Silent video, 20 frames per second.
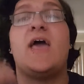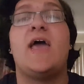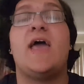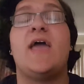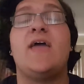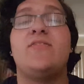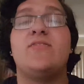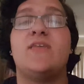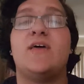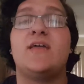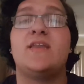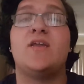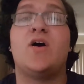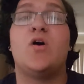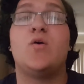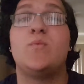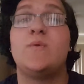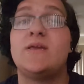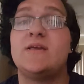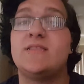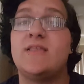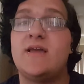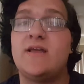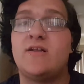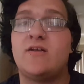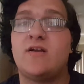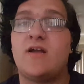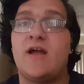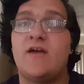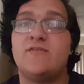And then a week
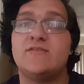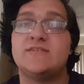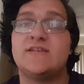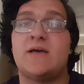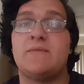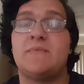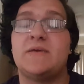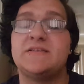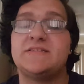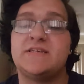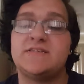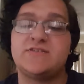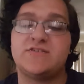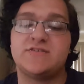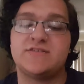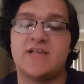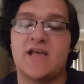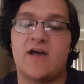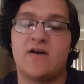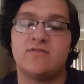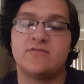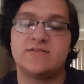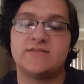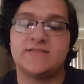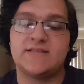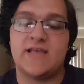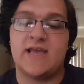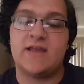later, I was at my sister's house,